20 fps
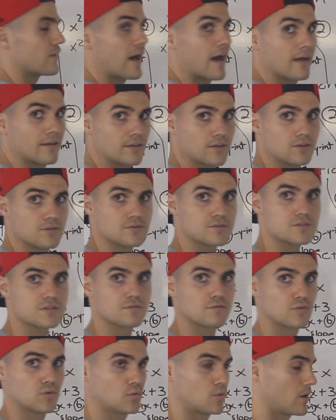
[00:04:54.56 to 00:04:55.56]
of values
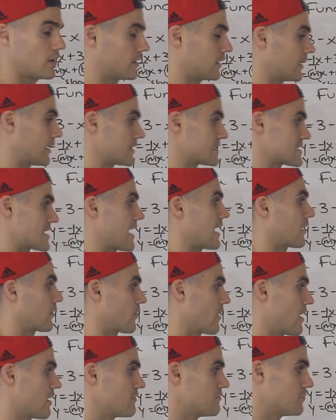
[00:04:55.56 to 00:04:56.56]
if you want an exact
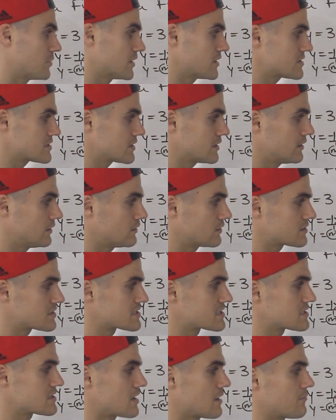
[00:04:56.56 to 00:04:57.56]
graph, but it's going to look
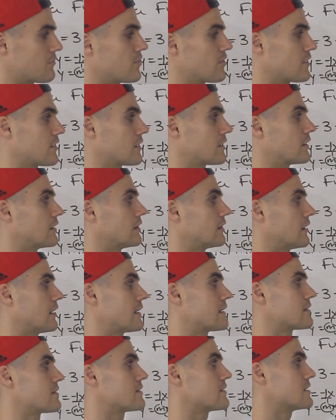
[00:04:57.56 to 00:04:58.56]
something
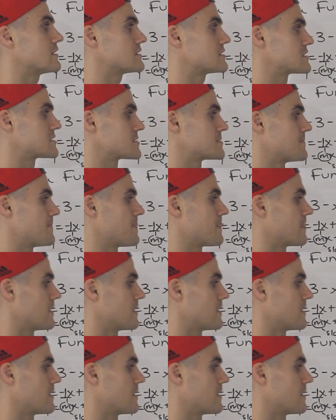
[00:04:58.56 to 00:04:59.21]
like this.